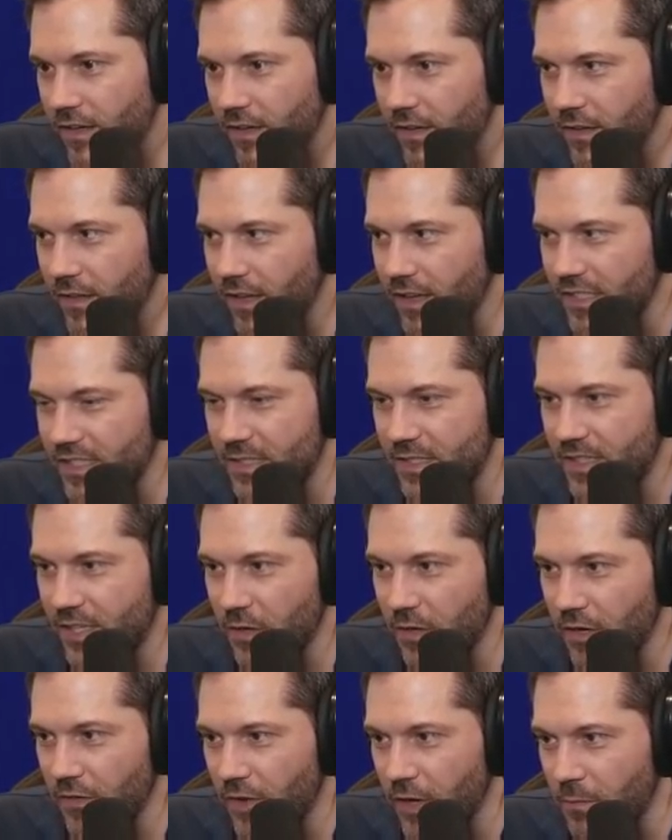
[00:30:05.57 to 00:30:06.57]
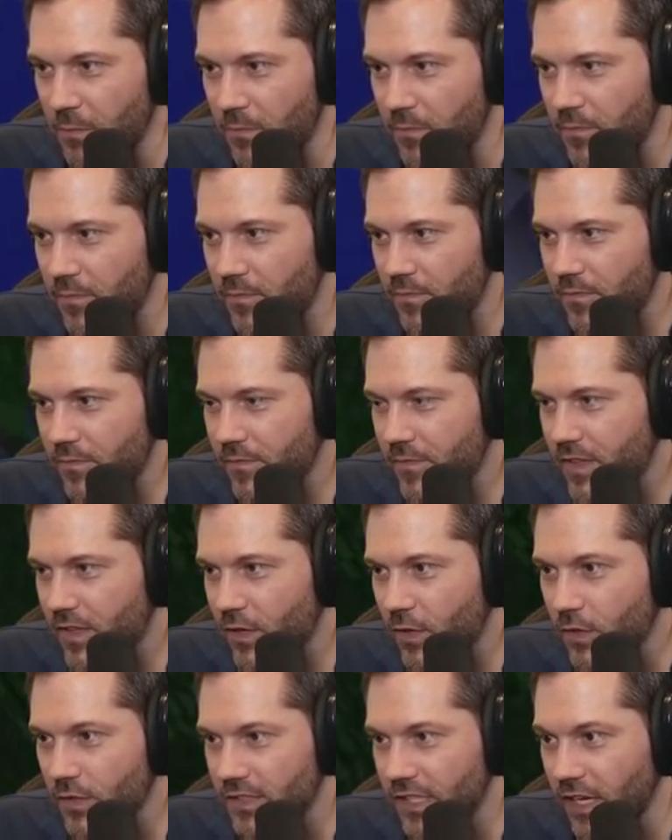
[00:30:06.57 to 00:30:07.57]
There's two of them.
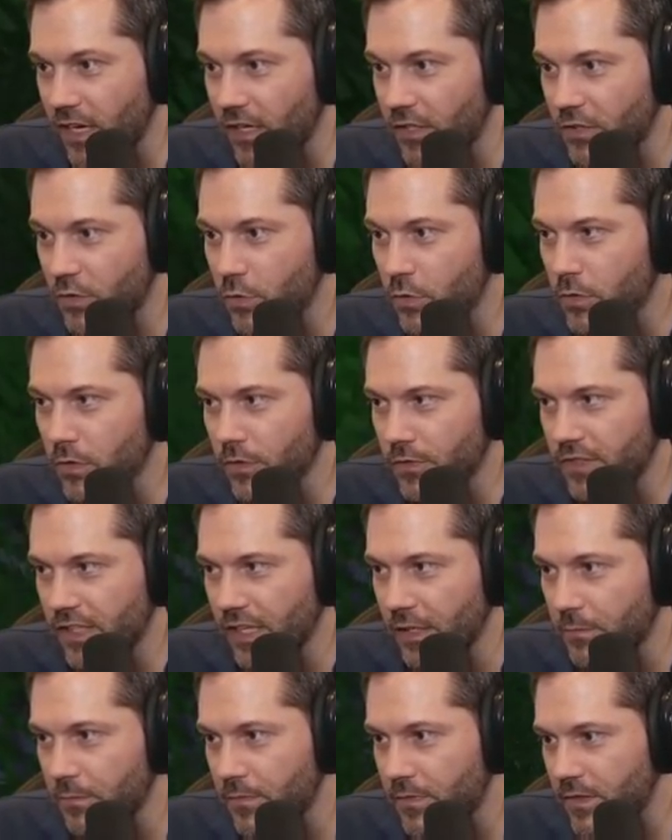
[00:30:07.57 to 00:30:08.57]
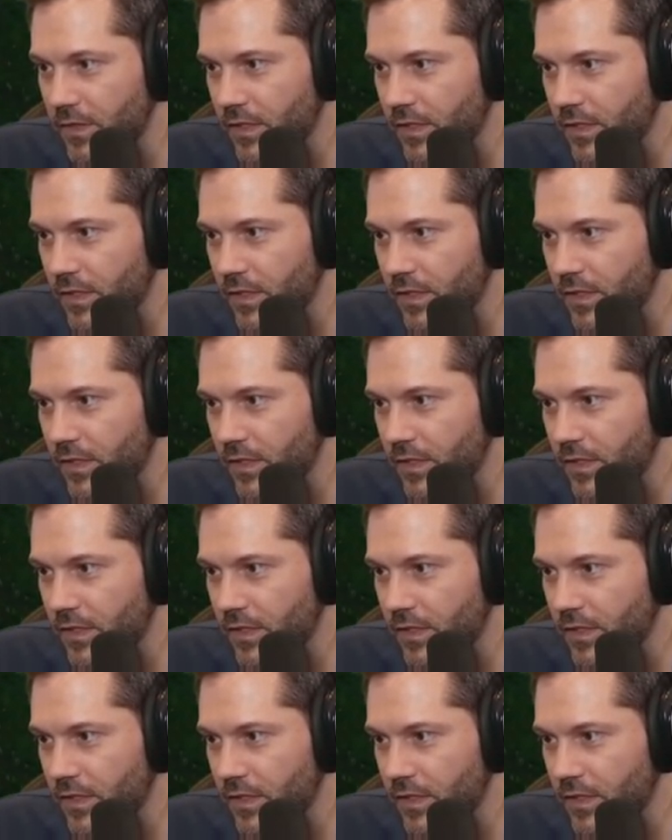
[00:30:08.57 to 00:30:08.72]
Oh, there are two. I got him.